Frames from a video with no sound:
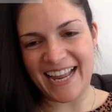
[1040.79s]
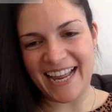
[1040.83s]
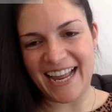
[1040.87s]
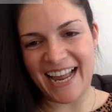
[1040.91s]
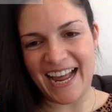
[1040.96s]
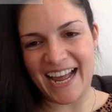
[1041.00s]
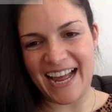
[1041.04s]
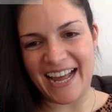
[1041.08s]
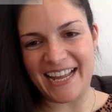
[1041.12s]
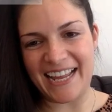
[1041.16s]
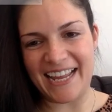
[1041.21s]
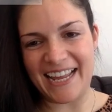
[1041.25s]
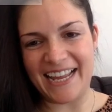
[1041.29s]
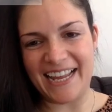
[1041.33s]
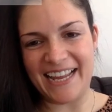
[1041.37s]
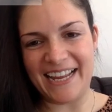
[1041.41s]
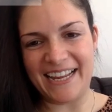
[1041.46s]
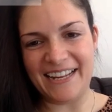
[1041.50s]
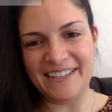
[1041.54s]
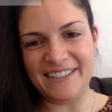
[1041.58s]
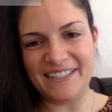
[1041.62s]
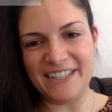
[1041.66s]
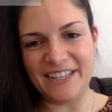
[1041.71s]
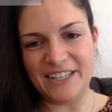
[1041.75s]
I
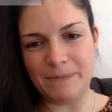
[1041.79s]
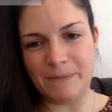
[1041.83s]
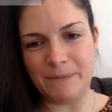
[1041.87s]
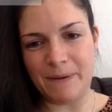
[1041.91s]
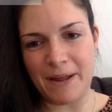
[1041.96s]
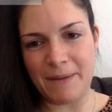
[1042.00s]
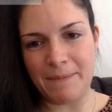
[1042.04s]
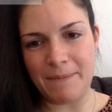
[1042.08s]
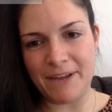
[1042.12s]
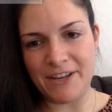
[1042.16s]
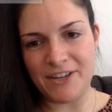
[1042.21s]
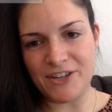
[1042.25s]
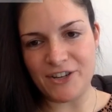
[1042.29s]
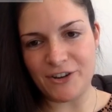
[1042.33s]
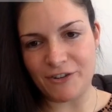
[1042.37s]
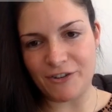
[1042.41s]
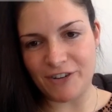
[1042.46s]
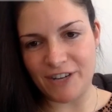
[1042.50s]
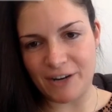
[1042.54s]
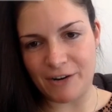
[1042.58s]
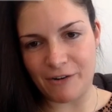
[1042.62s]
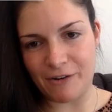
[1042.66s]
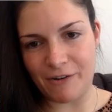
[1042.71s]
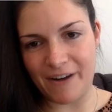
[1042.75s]
did my bachelor
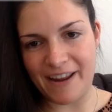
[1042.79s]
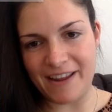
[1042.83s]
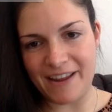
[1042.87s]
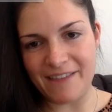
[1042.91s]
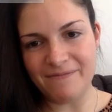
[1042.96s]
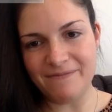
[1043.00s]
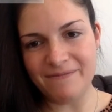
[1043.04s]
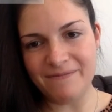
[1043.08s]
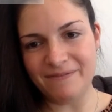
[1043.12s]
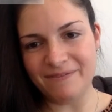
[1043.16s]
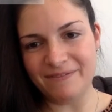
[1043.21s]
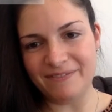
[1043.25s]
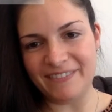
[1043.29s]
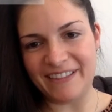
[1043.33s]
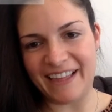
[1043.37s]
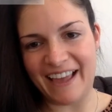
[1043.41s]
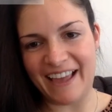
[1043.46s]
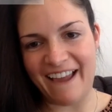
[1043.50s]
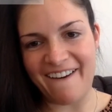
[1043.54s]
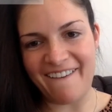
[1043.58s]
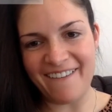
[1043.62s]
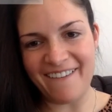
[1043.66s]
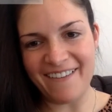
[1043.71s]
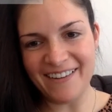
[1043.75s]
degree
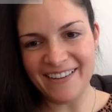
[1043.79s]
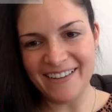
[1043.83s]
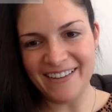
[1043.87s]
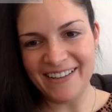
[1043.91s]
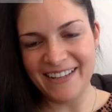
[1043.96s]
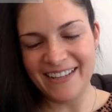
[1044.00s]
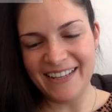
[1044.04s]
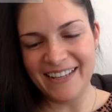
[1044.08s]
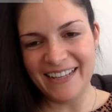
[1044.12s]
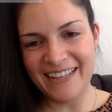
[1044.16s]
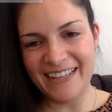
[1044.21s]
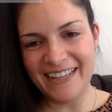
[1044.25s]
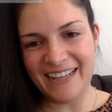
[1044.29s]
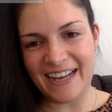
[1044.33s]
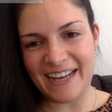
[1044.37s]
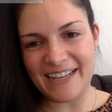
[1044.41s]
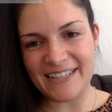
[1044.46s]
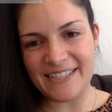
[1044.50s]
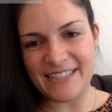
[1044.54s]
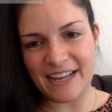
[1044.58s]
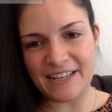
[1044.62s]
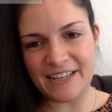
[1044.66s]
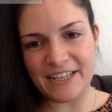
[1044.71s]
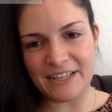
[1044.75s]
there. I
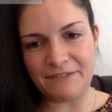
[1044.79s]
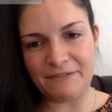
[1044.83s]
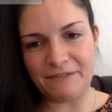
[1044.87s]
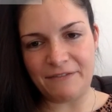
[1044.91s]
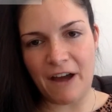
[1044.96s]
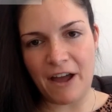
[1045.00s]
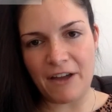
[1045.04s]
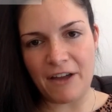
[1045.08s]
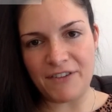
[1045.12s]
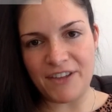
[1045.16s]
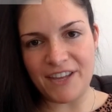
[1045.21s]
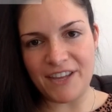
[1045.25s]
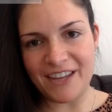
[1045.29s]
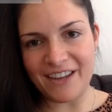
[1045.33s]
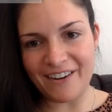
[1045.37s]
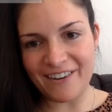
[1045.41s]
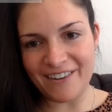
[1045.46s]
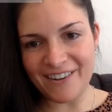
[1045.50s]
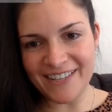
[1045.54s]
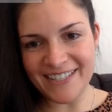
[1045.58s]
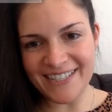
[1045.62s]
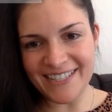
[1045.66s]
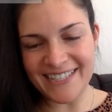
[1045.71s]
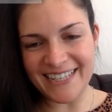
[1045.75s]
studied 5
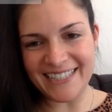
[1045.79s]
years,